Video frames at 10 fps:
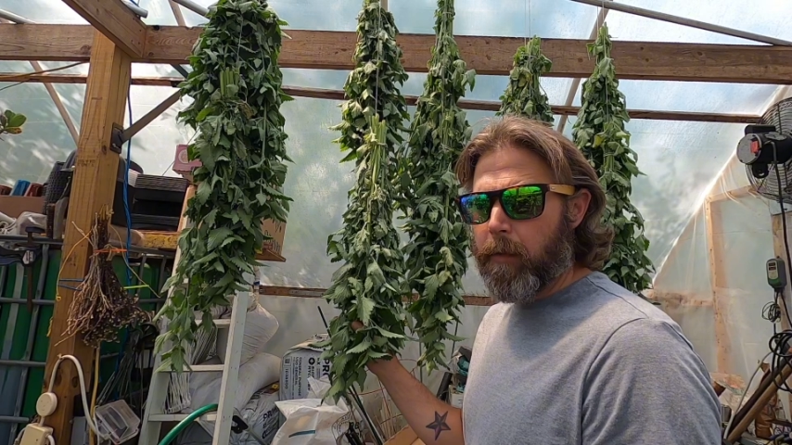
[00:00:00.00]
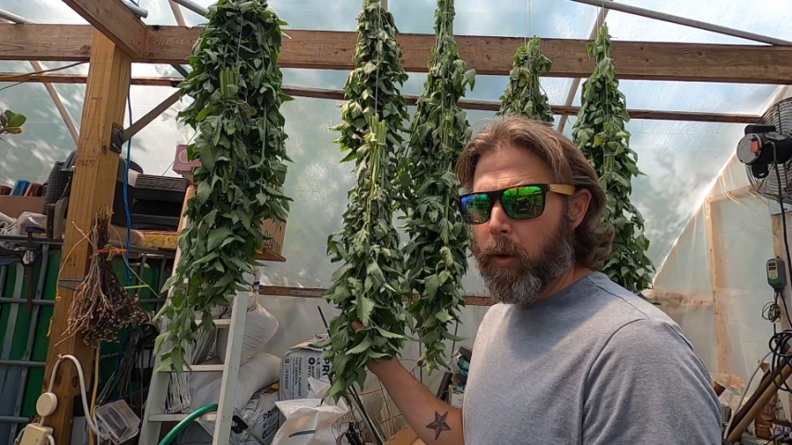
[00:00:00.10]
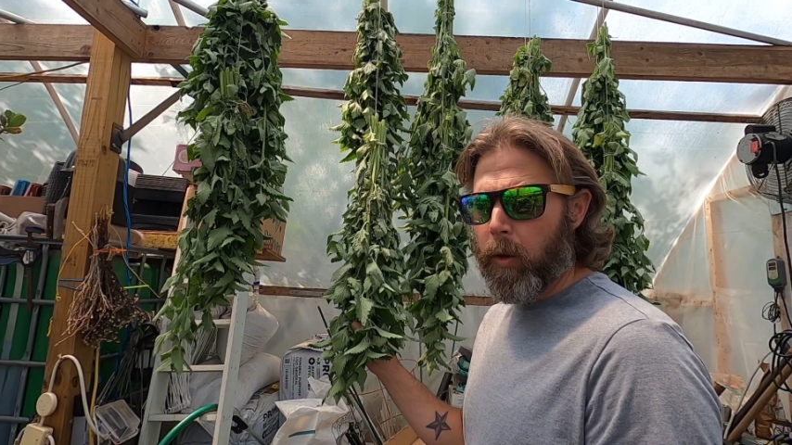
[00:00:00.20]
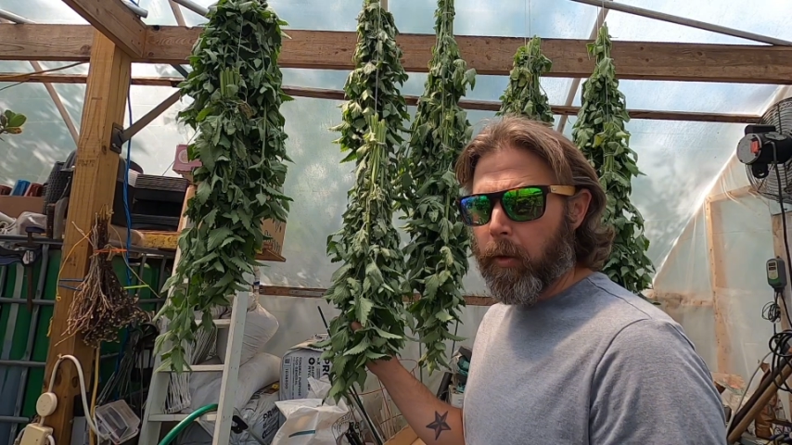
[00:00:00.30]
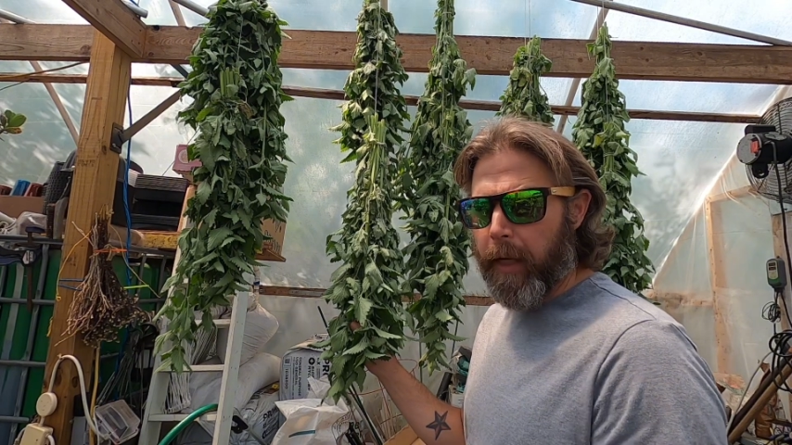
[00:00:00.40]

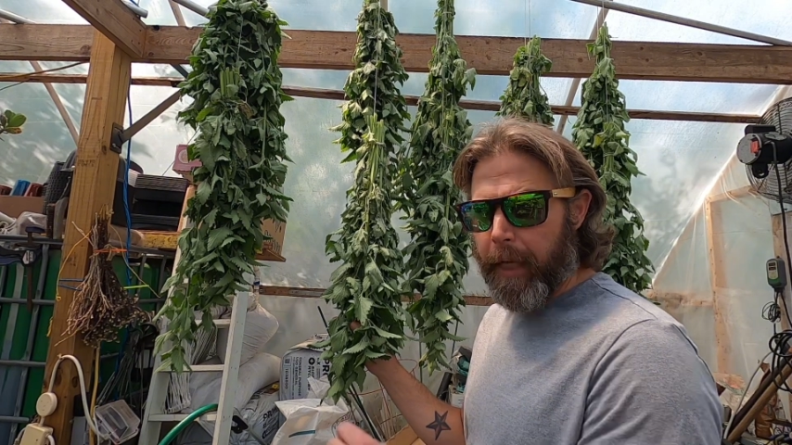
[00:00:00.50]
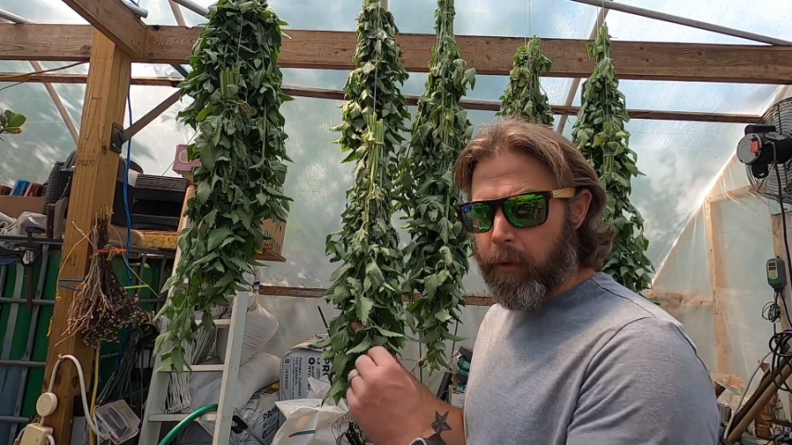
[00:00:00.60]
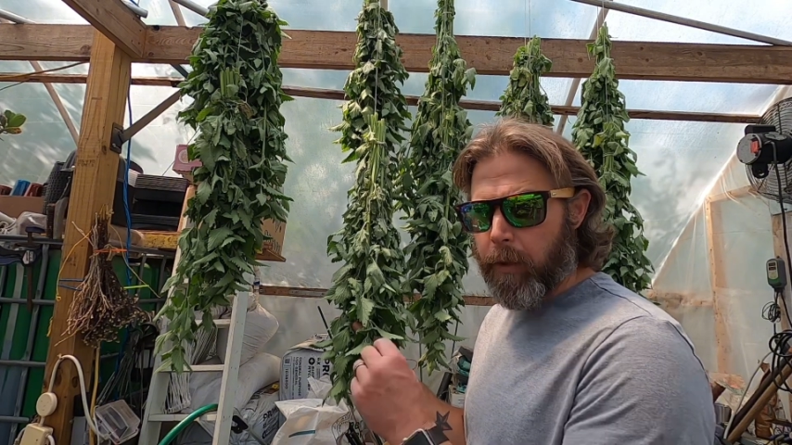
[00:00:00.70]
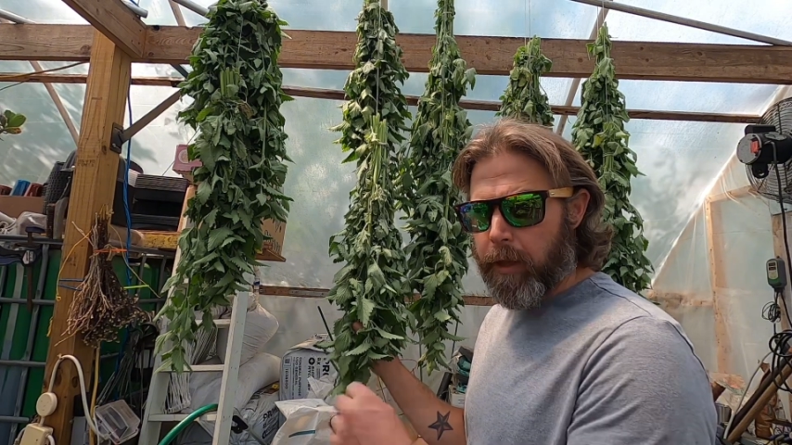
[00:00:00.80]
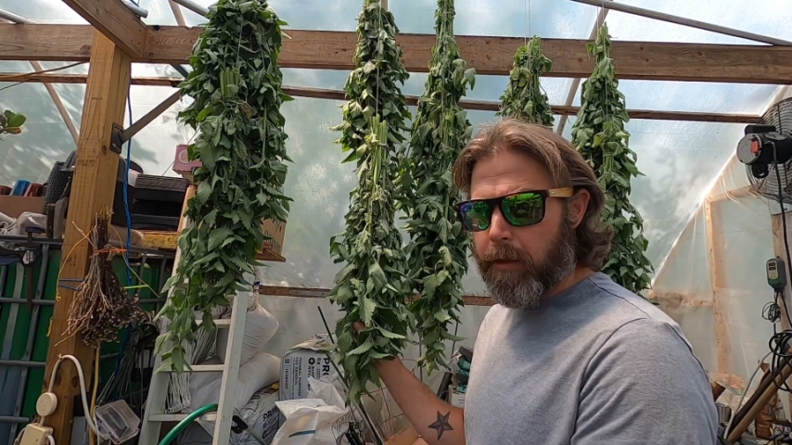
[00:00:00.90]
the little
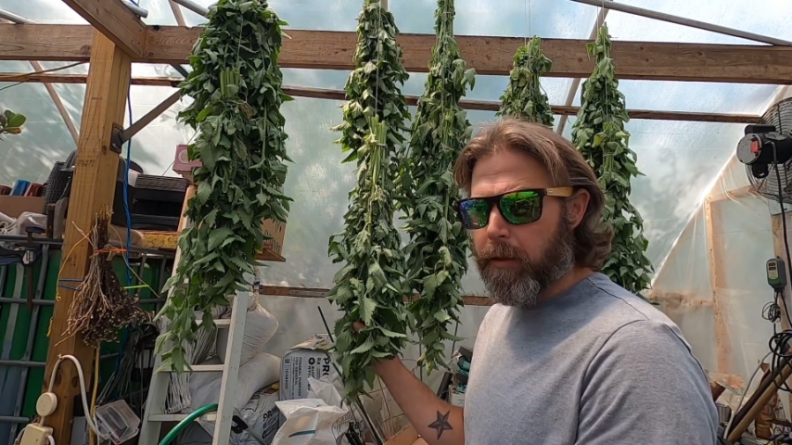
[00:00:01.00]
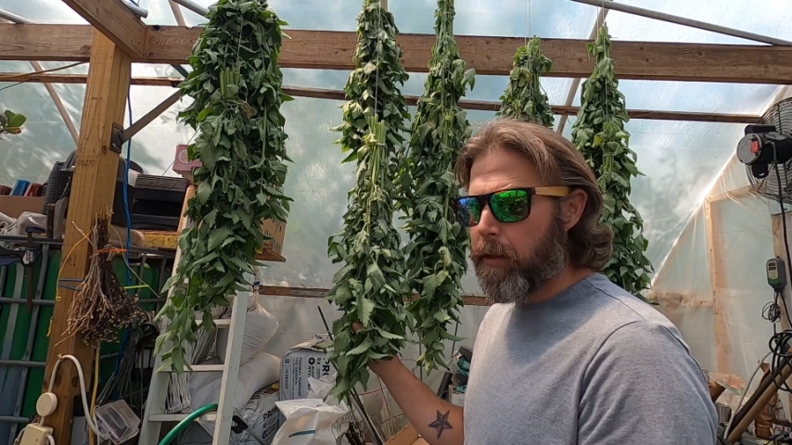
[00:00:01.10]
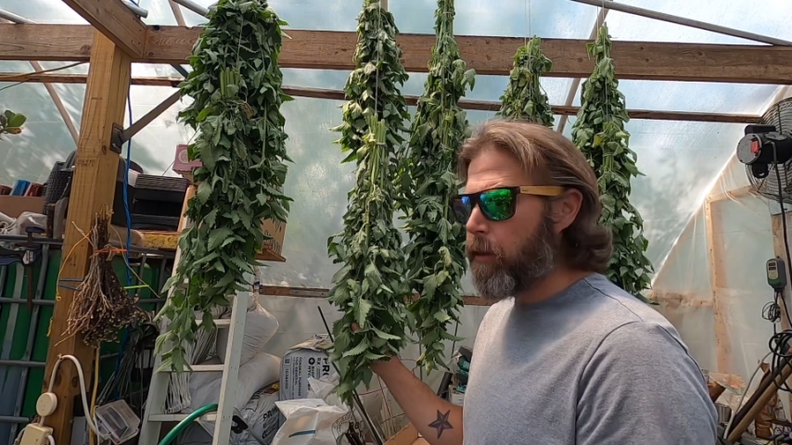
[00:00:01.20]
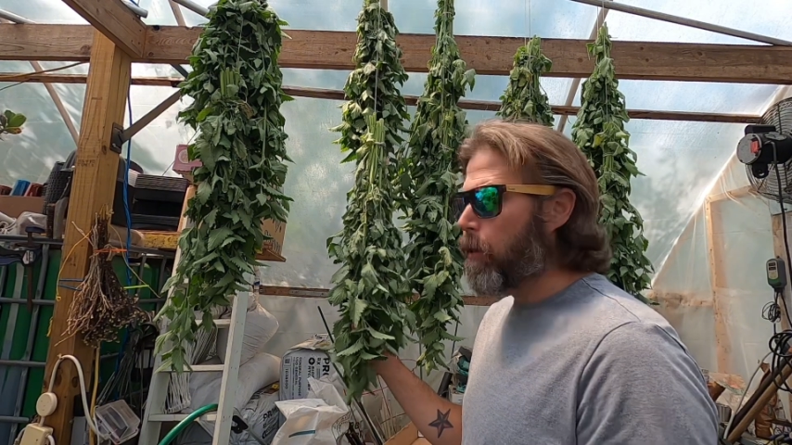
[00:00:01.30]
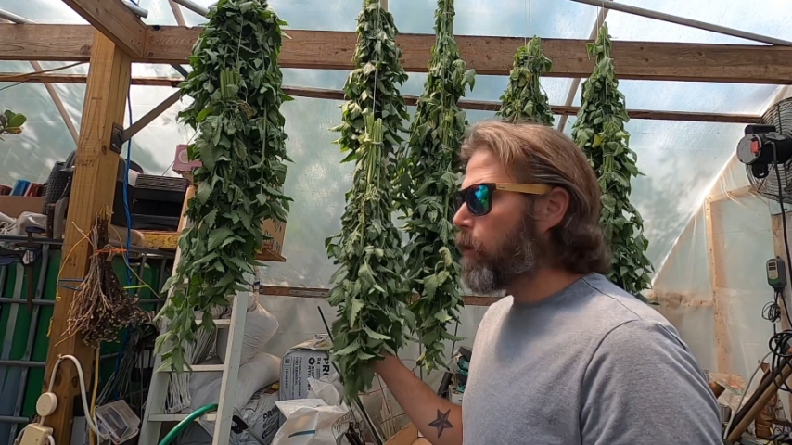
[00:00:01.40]
cat treats,
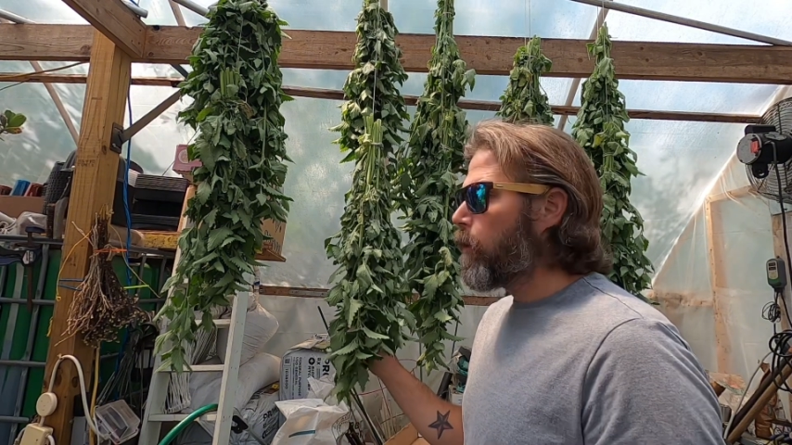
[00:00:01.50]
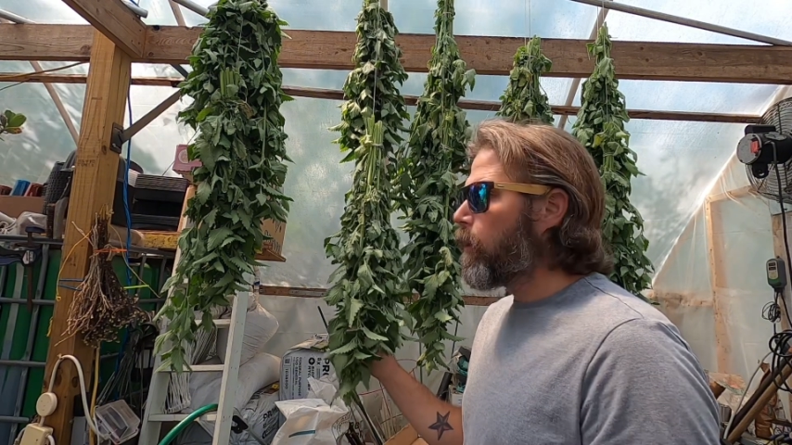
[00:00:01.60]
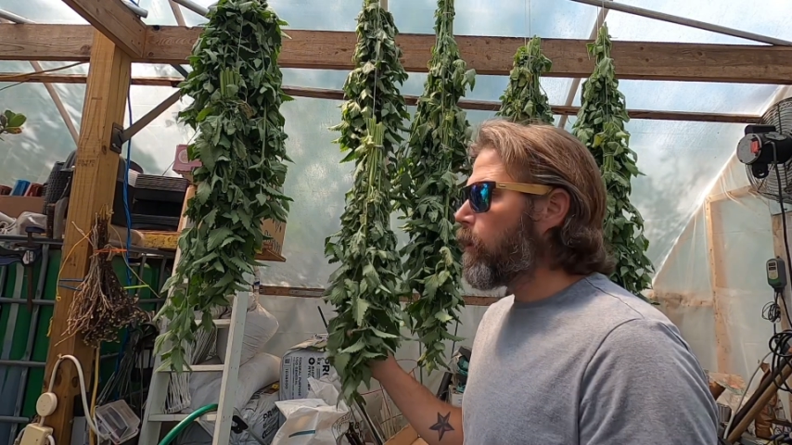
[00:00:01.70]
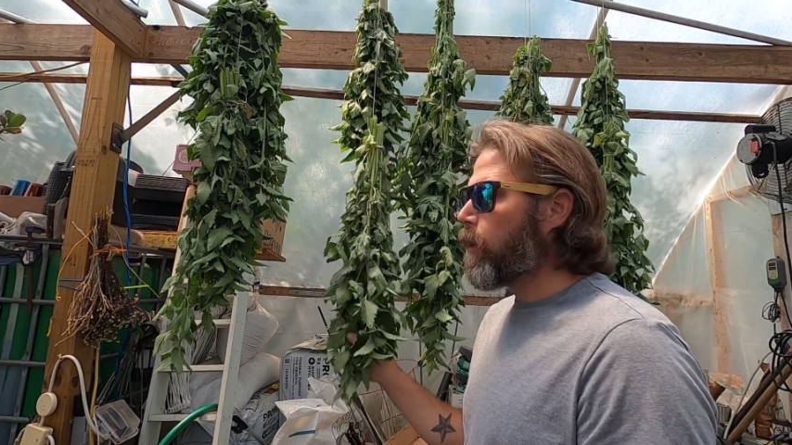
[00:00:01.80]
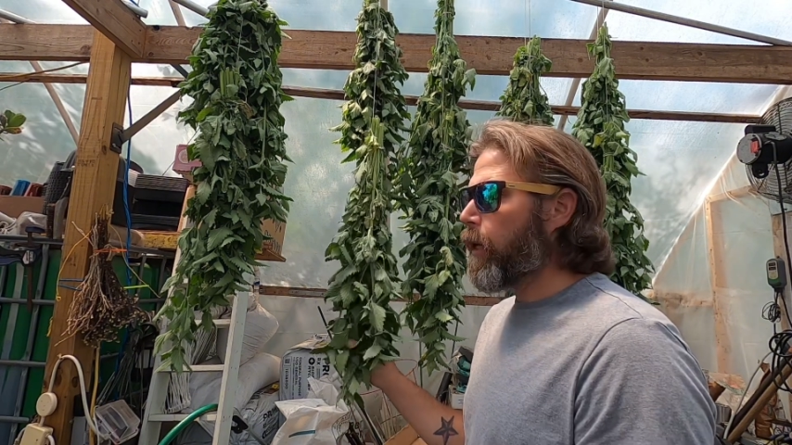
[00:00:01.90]

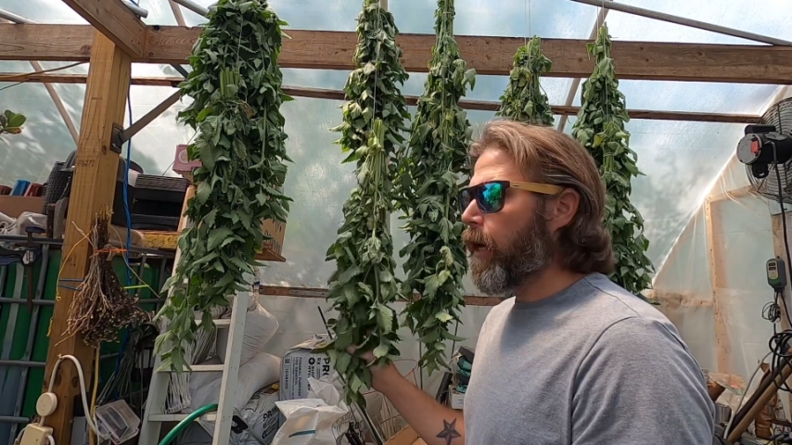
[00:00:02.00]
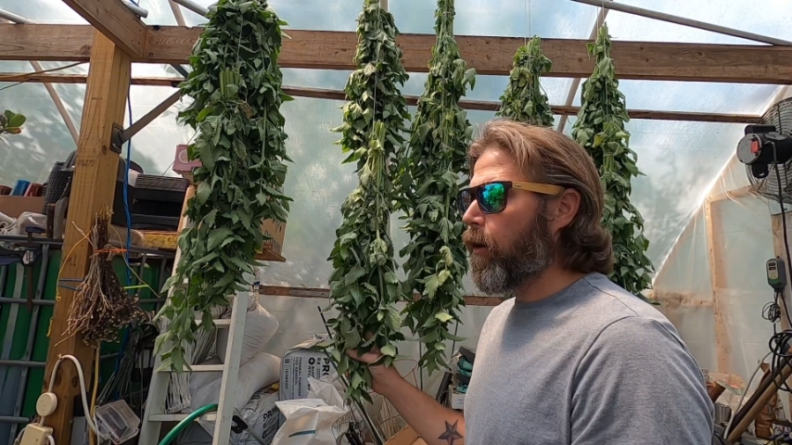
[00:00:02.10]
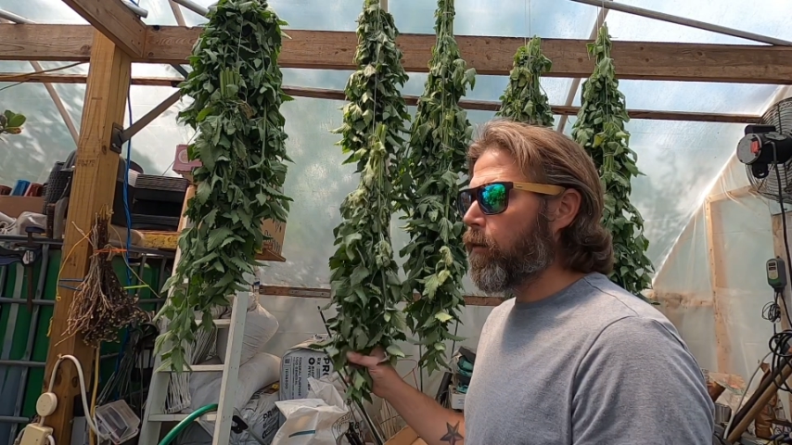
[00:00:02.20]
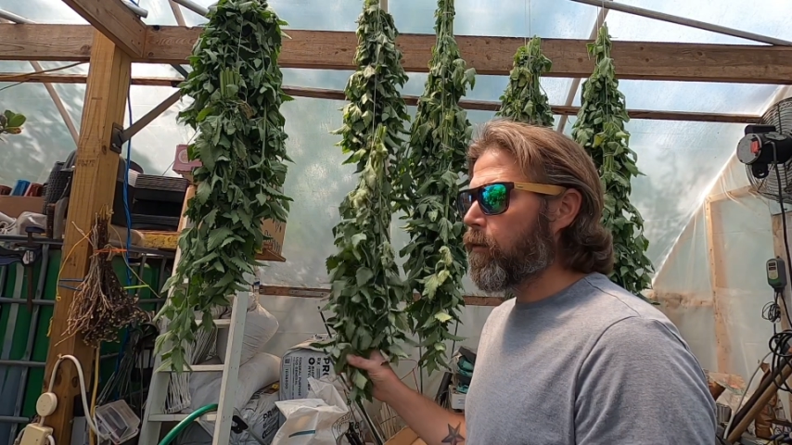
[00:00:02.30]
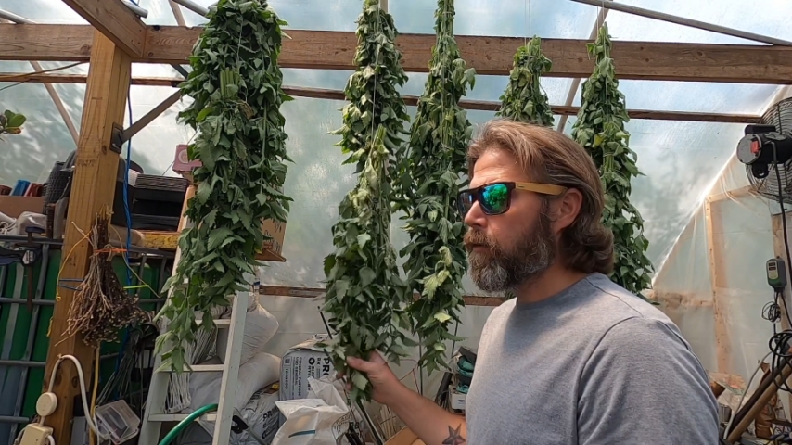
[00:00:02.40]
and
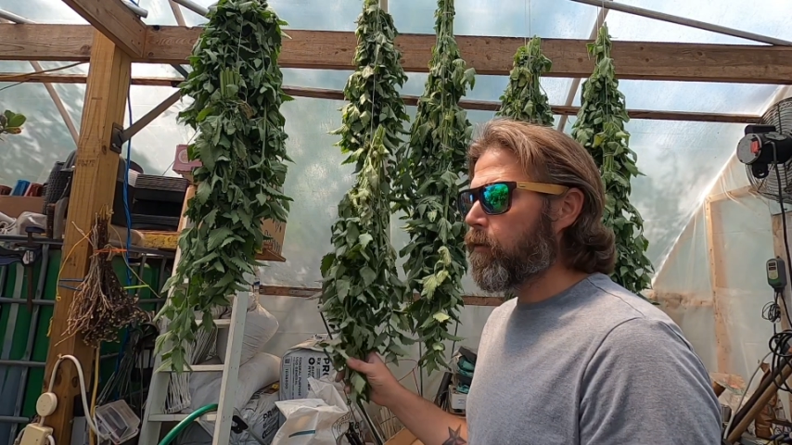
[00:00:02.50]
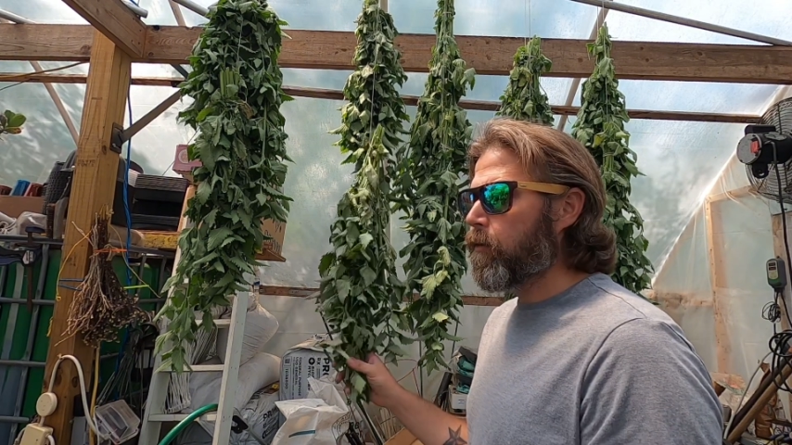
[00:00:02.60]
now